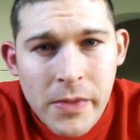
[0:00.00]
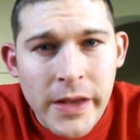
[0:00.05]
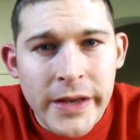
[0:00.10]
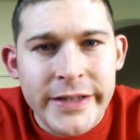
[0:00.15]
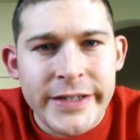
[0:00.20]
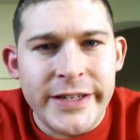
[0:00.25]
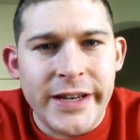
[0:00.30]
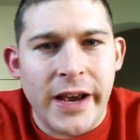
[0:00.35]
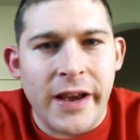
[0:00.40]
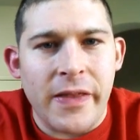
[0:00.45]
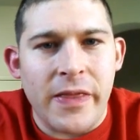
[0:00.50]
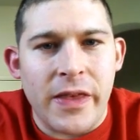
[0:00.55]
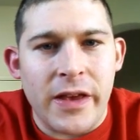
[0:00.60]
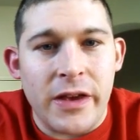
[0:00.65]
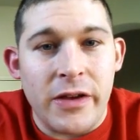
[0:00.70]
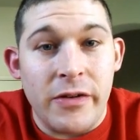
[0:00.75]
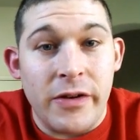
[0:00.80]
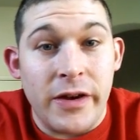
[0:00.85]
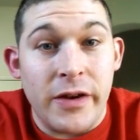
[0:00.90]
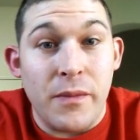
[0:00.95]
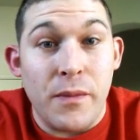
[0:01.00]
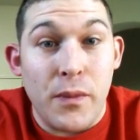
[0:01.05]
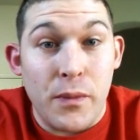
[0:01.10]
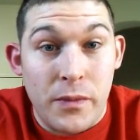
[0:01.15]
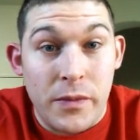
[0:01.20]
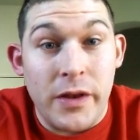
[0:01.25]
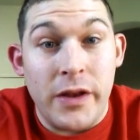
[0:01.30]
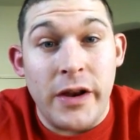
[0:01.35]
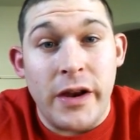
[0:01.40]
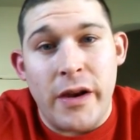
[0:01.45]
Second thing you
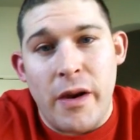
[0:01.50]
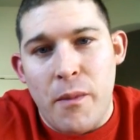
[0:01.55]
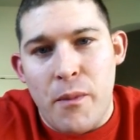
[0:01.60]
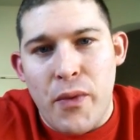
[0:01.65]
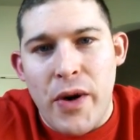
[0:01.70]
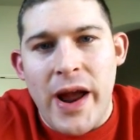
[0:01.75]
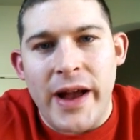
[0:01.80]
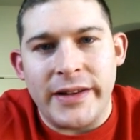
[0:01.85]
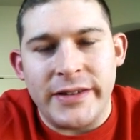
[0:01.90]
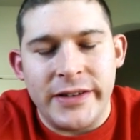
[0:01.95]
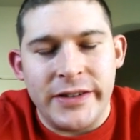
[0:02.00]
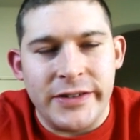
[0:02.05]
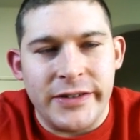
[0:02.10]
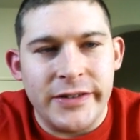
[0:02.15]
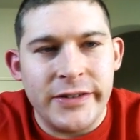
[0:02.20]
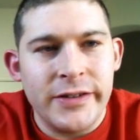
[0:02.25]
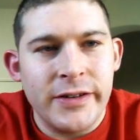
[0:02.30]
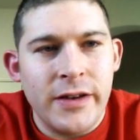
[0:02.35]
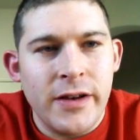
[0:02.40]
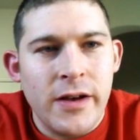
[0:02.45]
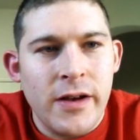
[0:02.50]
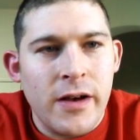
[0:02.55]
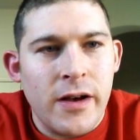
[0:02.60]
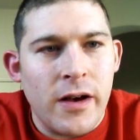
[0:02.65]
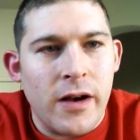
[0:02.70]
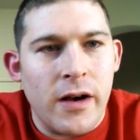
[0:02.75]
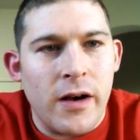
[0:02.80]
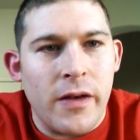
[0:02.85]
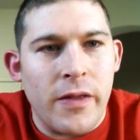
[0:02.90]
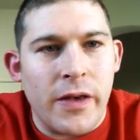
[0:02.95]
need to practice
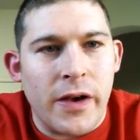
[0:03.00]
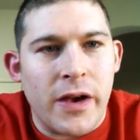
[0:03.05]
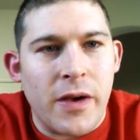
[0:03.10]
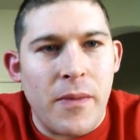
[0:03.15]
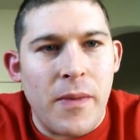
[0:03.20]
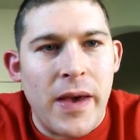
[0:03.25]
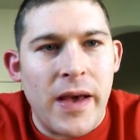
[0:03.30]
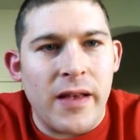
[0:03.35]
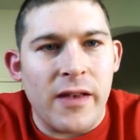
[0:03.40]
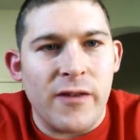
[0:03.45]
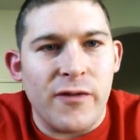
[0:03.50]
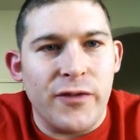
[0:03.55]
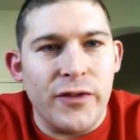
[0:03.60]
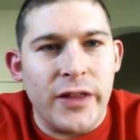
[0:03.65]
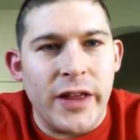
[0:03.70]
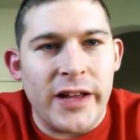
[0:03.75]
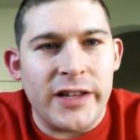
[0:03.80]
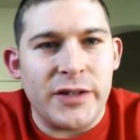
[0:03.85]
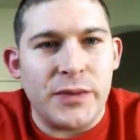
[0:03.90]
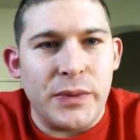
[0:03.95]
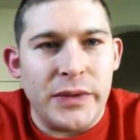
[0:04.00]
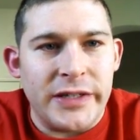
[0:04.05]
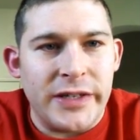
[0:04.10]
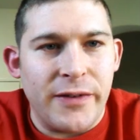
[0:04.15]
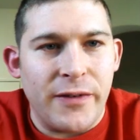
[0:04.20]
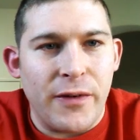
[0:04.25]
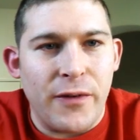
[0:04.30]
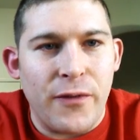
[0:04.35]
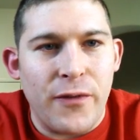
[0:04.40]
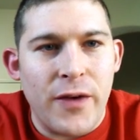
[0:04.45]
the commands for that
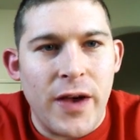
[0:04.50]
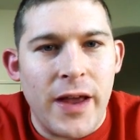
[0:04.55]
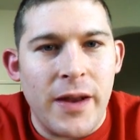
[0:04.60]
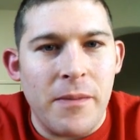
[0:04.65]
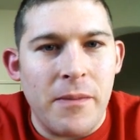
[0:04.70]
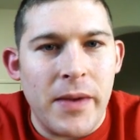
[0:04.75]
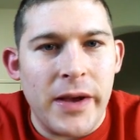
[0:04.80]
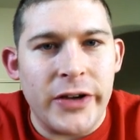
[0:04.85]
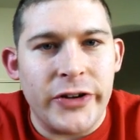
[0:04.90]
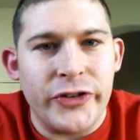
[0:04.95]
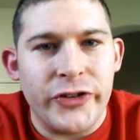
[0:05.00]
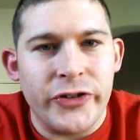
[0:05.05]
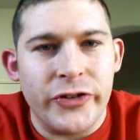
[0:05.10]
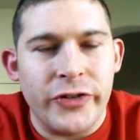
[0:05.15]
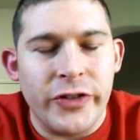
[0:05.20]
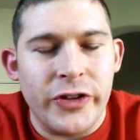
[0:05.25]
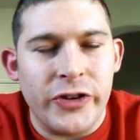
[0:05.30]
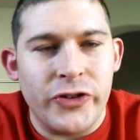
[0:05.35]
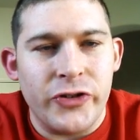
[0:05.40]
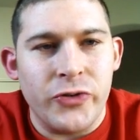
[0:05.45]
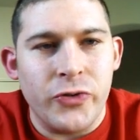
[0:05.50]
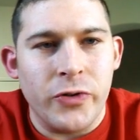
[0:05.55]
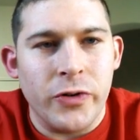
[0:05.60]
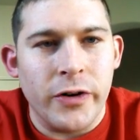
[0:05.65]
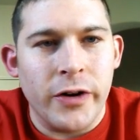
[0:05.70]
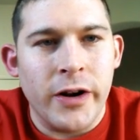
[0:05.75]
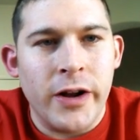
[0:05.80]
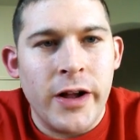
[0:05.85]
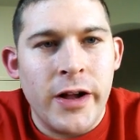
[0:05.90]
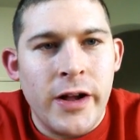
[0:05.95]
specific Fed and make sure that
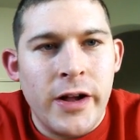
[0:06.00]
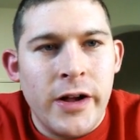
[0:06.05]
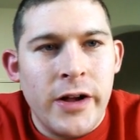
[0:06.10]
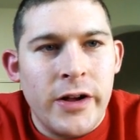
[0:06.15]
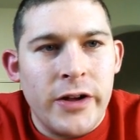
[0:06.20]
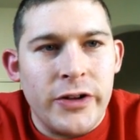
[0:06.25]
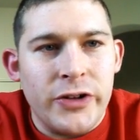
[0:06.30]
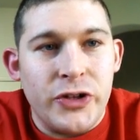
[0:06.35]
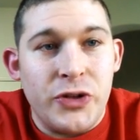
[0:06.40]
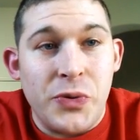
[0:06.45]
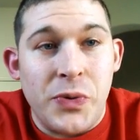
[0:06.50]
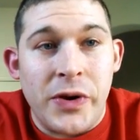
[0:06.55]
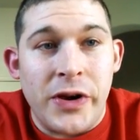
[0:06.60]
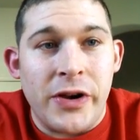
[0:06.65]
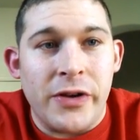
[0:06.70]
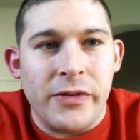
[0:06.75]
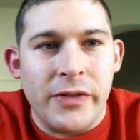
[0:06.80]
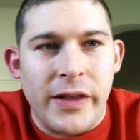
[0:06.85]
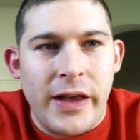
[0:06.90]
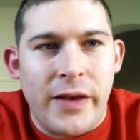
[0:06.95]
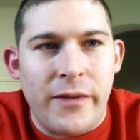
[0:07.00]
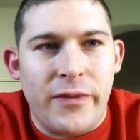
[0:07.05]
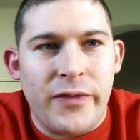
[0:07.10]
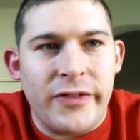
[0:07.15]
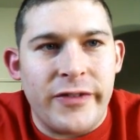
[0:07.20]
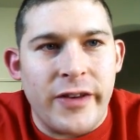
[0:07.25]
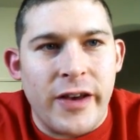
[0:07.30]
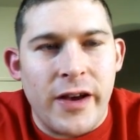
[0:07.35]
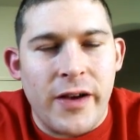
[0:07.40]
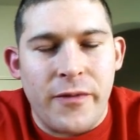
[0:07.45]
you're doing your
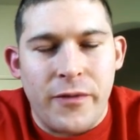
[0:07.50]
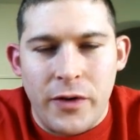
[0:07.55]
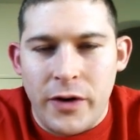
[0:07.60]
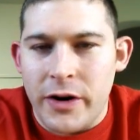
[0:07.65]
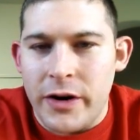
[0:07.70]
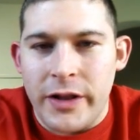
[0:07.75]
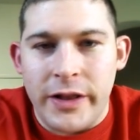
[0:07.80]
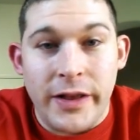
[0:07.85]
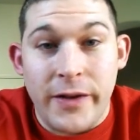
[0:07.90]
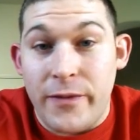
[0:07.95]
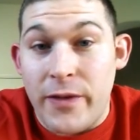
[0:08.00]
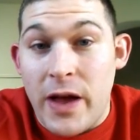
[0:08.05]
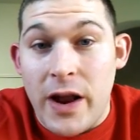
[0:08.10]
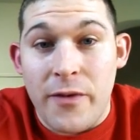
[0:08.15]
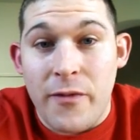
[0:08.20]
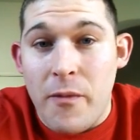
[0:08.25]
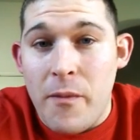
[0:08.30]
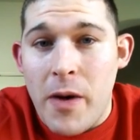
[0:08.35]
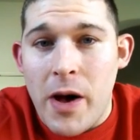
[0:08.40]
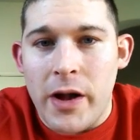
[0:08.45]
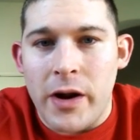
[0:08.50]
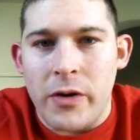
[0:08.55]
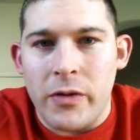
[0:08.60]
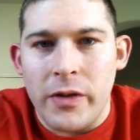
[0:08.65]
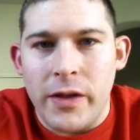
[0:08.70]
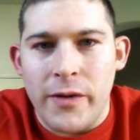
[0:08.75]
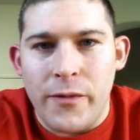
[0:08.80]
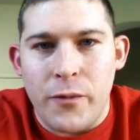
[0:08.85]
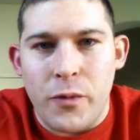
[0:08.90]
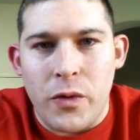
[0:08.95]
lifts. If you're going to lift out of a
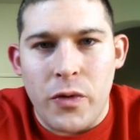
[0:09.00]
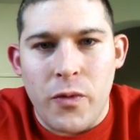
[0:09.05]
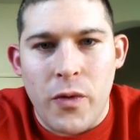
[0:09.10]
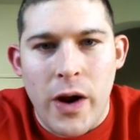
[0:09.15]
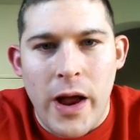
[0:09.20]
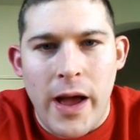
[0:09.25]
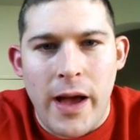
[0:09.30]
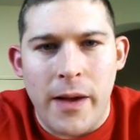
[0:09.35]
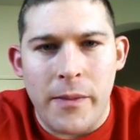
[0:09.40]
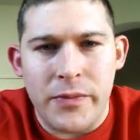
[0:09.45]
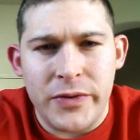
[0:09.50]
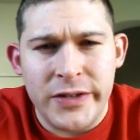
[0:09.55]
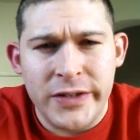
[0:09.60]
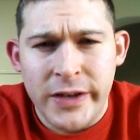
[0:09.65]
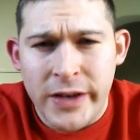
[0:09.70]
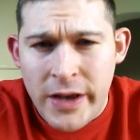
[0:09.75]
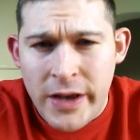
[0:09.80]
monolift with wraps,